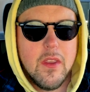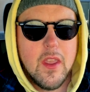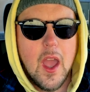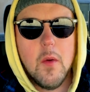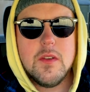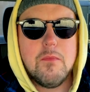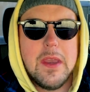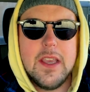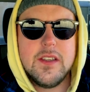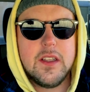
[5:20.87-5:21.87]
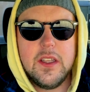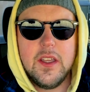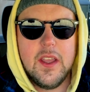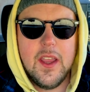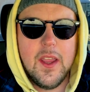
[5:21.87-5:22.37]
I was
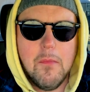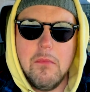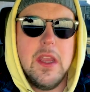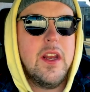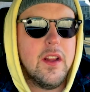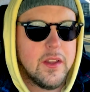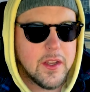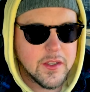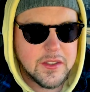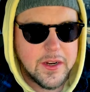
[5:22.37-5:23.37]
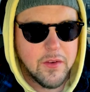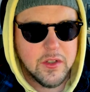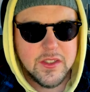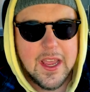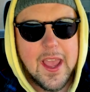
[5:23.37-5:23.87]
basically immediately in a state of
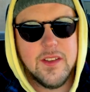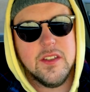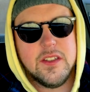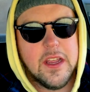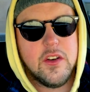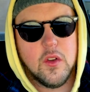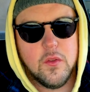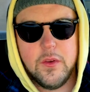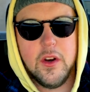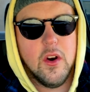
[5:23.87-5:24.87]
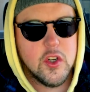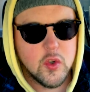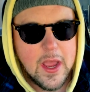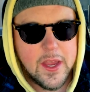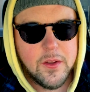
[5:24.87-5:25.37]
just existential fear and
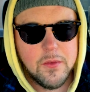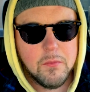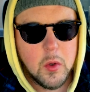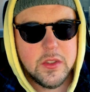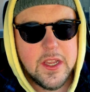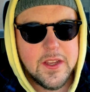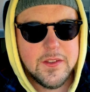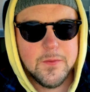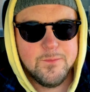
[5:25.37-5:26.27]
dread most days.